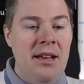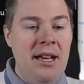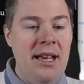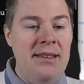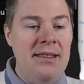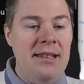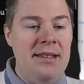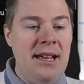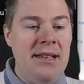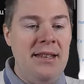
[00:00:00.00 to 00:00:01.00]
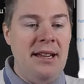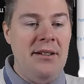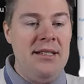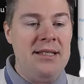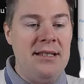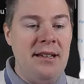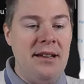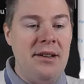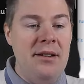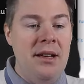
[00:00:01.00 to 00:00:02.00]
And then there is,
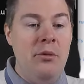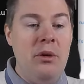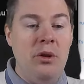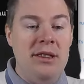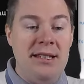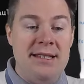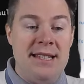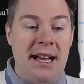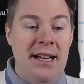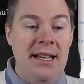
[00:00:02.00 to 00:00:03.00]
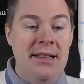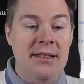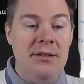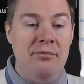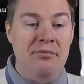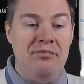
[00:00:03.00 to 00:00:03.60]
we want it silent.